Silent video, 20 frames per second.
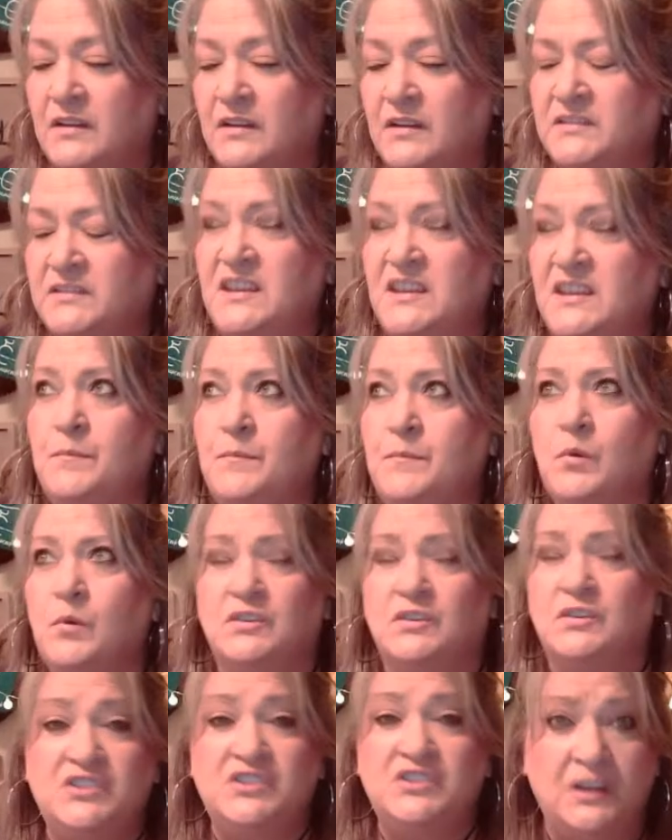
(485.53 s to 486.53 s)
seem
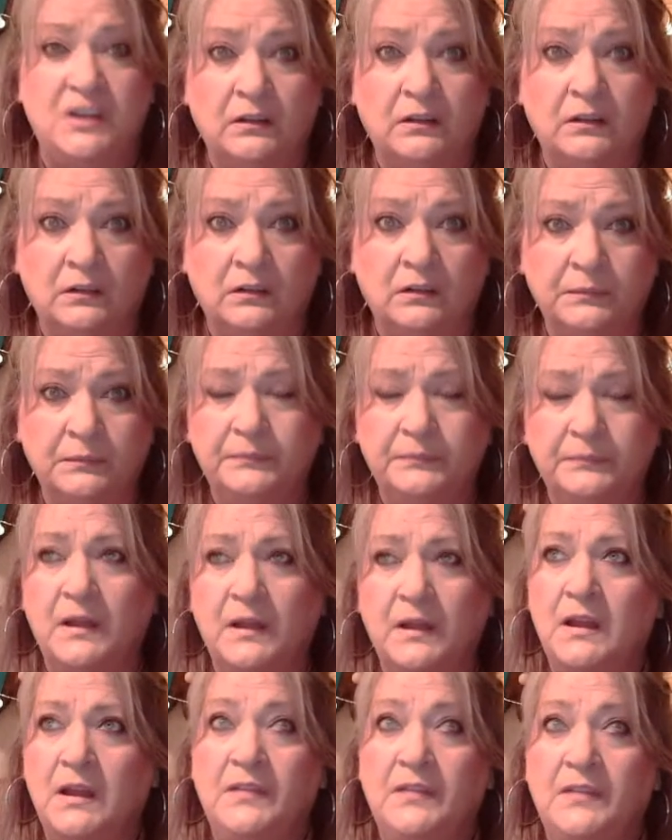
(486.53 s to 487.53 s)
more chill.
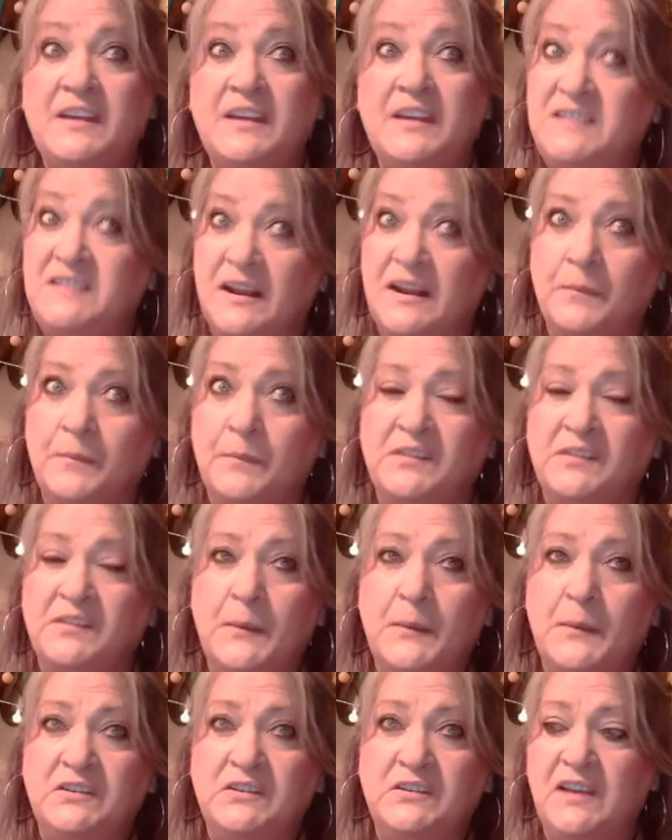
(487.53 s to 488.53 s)
They did, um,
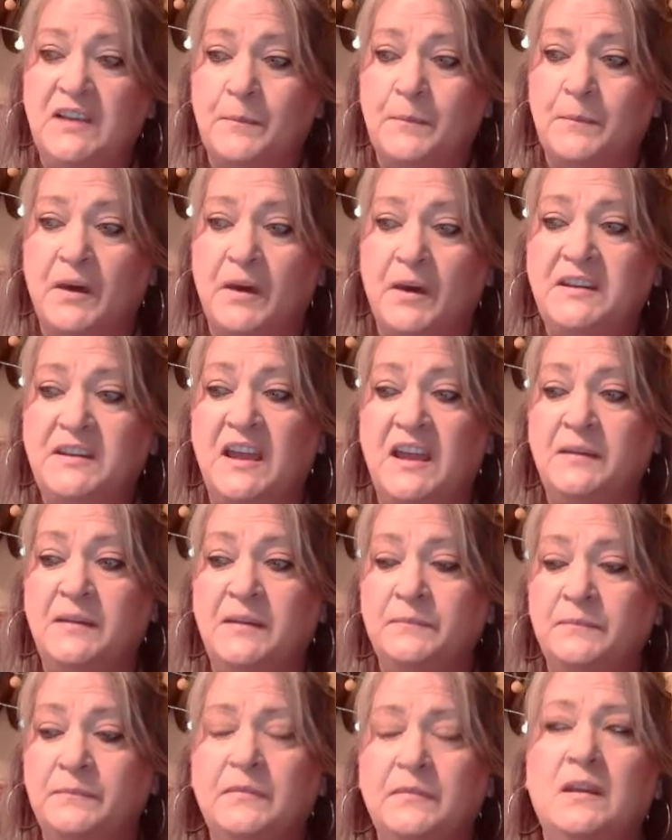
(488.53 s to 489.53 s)
especially on
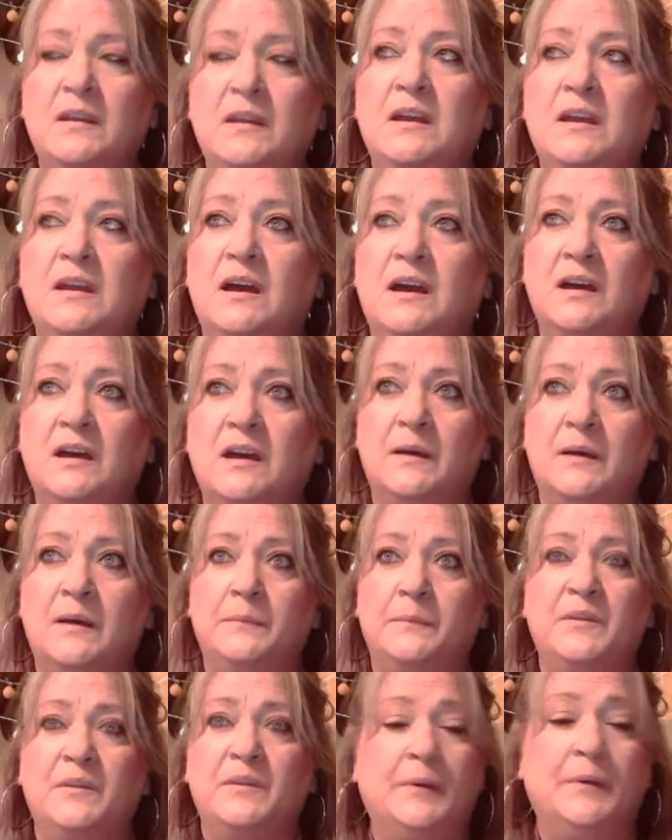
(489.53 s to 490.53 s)
Monday.
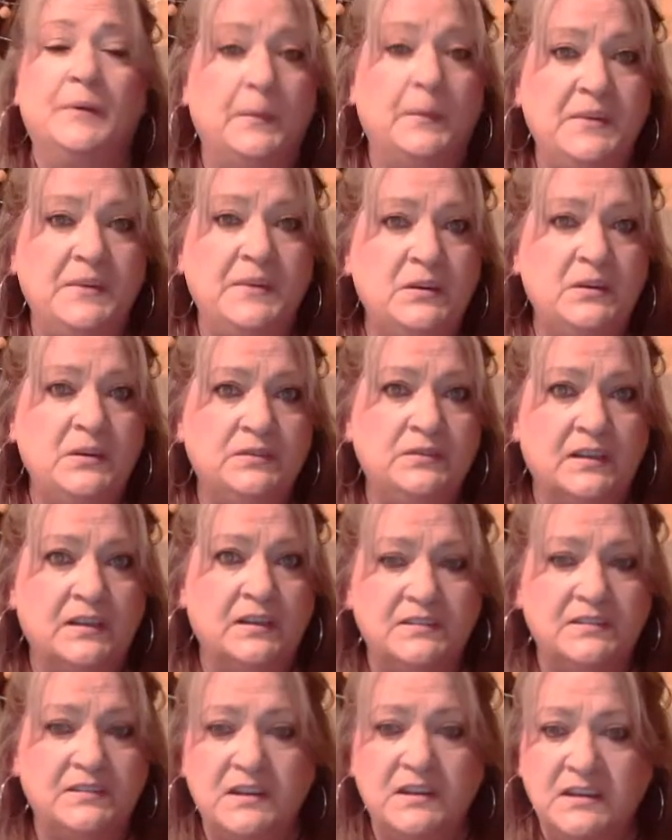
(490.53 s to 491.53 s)
Um, the puppy, who's
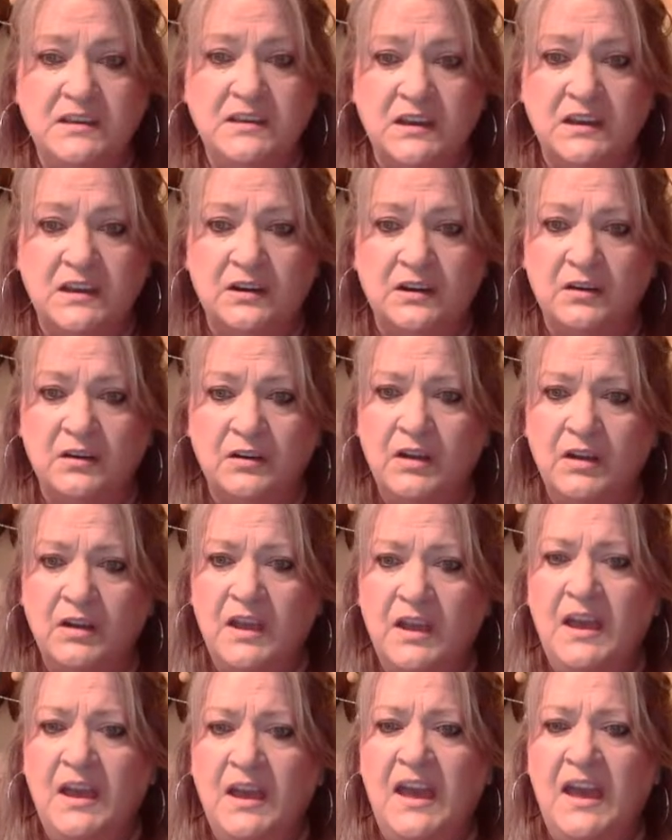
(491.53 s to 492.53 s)
less than a year,
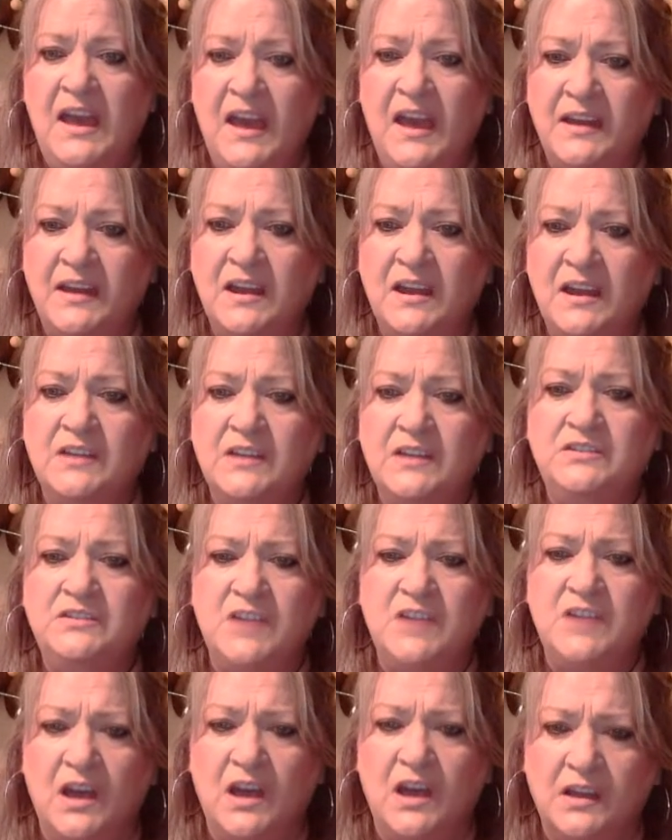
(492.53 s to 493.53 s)
had
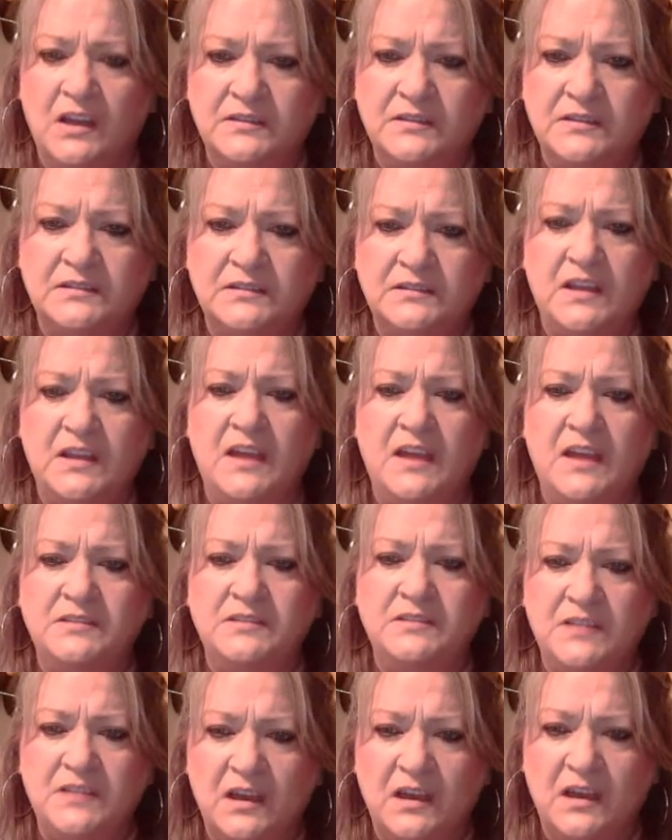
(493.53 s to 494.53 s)
tons
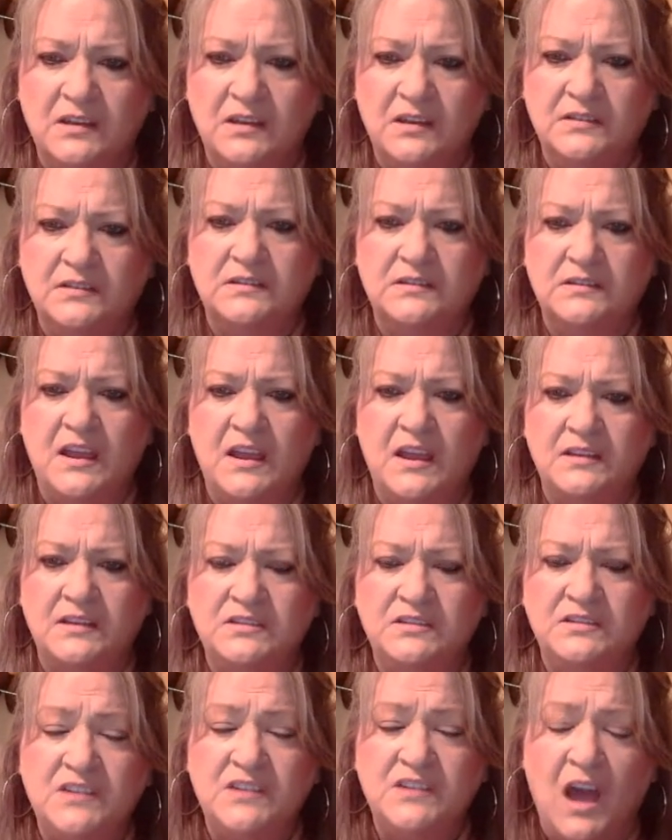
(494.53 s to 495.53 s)
and tons
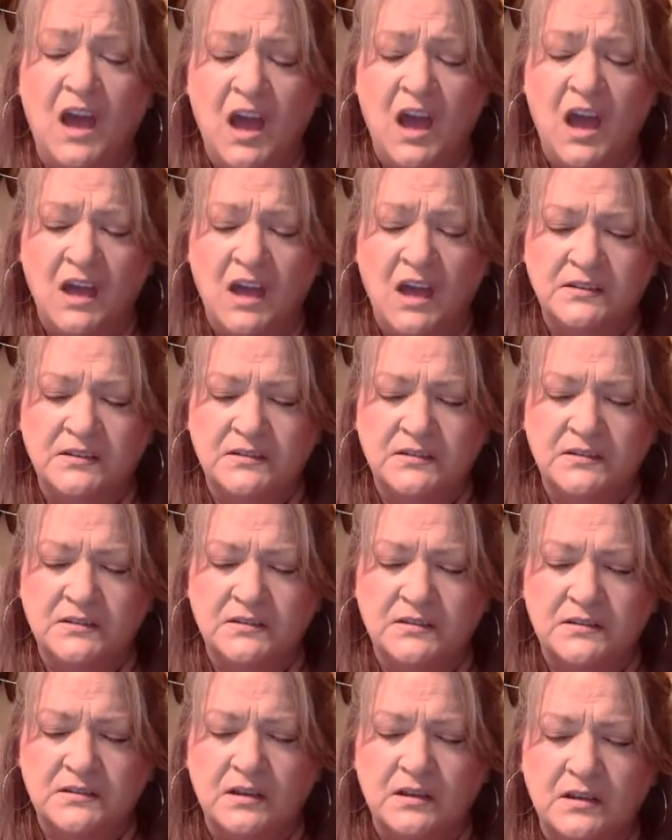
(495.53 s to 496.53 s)
and
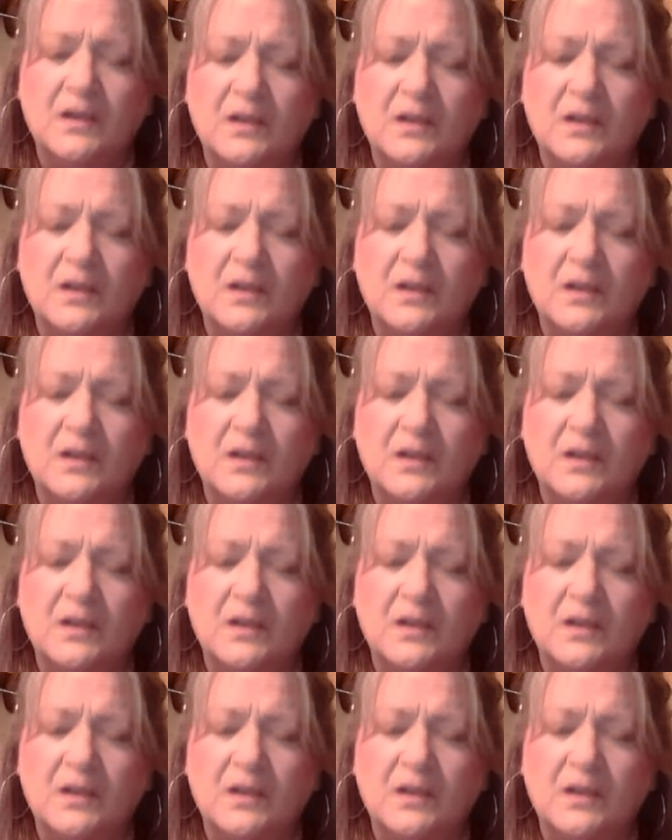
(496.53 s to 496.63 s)
tons